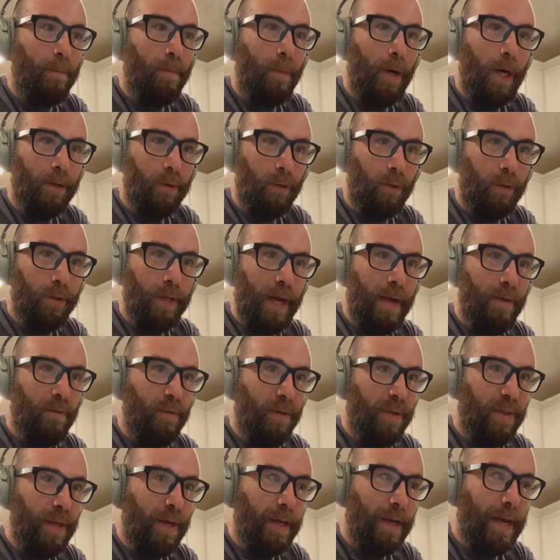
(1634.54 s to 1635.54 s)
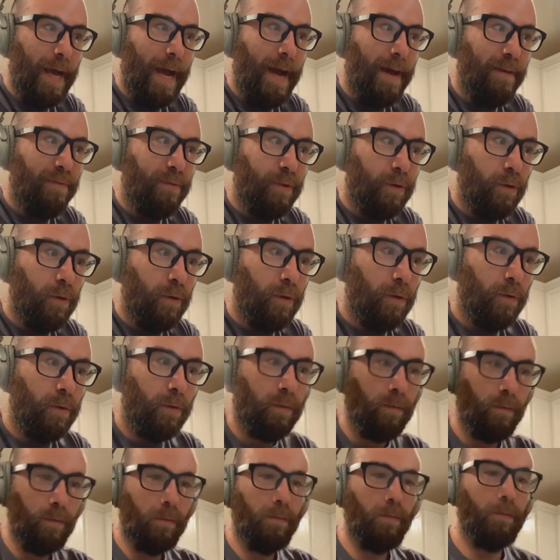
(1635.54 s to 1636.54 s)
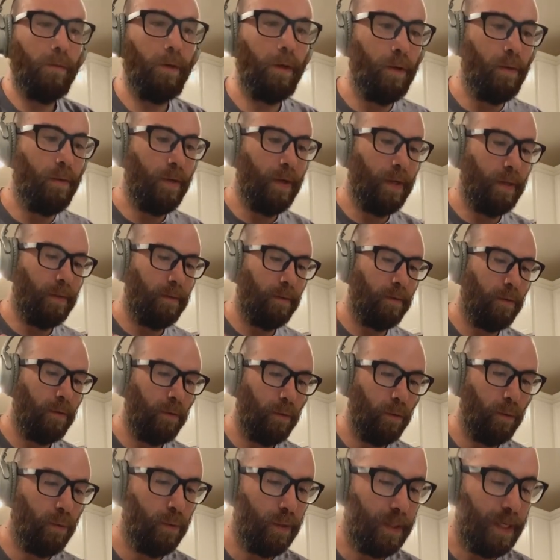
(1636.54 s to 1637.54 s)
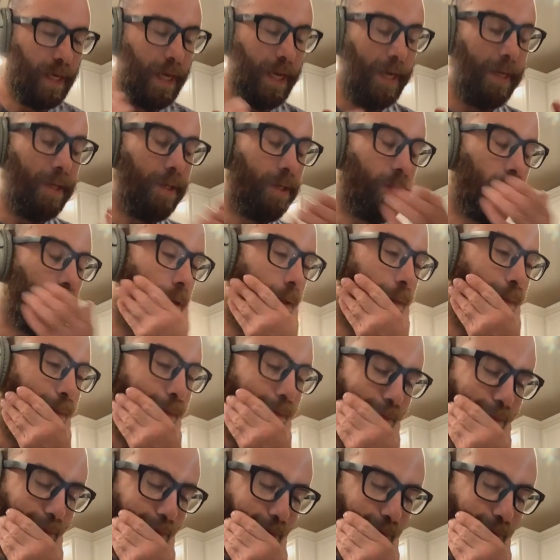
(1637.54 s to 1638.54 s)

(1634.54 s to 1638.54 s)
modeled everything after the ooze canister.